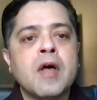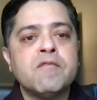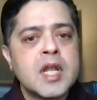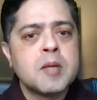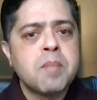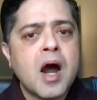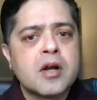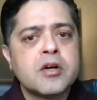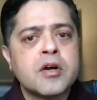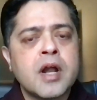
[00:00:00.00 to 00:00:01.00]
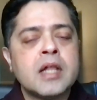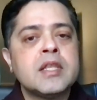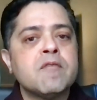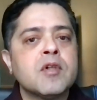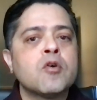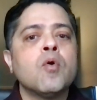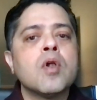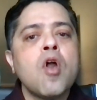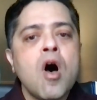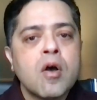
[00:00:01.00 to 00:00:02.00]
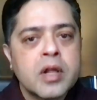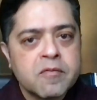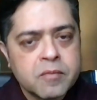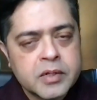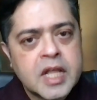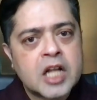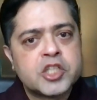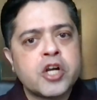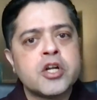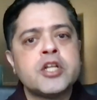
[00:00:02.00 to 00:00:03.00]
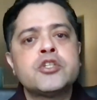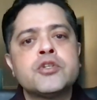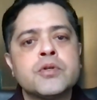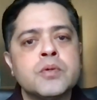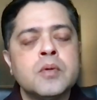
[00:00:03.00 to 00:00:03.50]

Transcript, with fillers: a willing partner and they will go along with that journey to